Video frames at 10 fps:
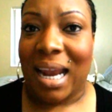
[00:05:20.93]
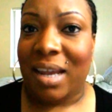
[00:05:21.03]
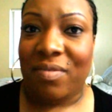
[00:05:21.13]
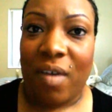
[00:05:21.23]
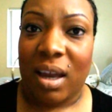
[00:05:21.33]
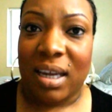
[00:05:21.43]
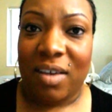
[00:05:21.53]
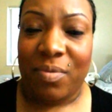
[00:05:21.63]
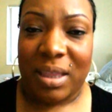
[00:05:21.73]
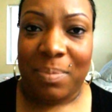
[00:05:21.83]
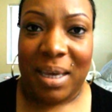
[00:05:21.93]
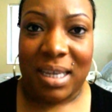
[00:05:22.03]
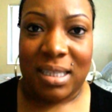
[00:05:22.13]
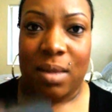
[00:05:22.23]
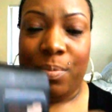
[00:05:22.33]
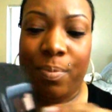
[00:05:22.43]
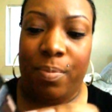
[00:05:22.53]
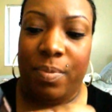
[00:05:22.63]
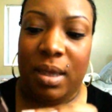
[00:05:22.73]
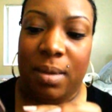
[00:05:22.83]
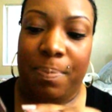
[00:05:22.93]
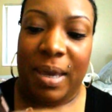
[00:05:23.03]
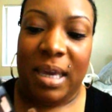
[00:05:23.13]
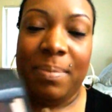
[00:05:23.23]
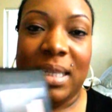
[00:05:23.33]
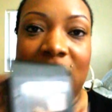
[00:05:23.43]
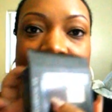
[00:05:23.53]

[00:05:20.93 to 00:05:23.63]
I didn't fall in love with it because the pigmented